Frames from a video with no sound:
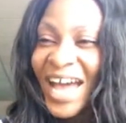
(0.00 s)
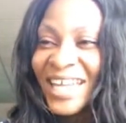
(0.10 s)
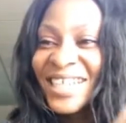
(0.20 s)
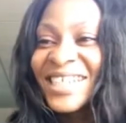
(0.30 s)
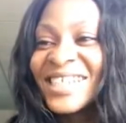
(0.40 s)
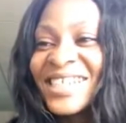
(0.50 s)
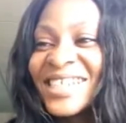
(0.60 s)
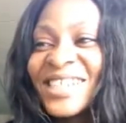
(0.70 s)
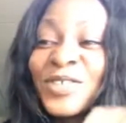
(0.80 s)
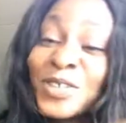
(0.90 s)
and
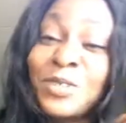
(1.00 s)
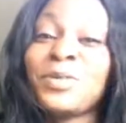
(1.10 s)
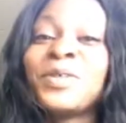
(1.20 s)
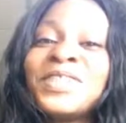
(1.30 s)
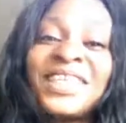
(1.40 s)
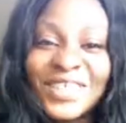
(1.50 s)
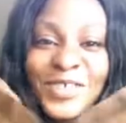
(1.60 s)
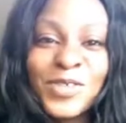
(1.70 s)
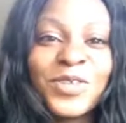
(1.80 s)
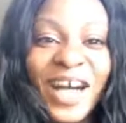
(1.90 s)
it will still be all
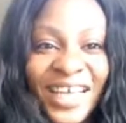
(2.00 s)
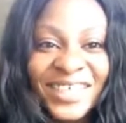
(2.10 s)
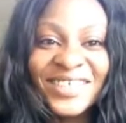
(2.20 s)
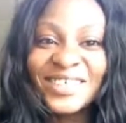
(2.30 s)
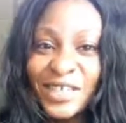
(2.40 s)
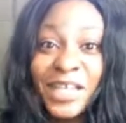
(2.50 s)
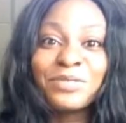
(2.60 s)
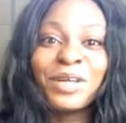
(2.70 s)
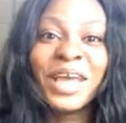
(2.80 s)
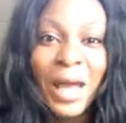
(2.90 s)
thanks to you guys, because you
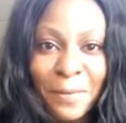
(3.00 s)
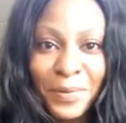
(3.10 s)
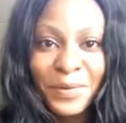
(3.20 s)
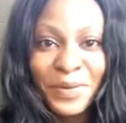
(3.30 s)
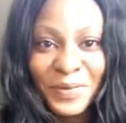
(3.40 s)
guys made it happen.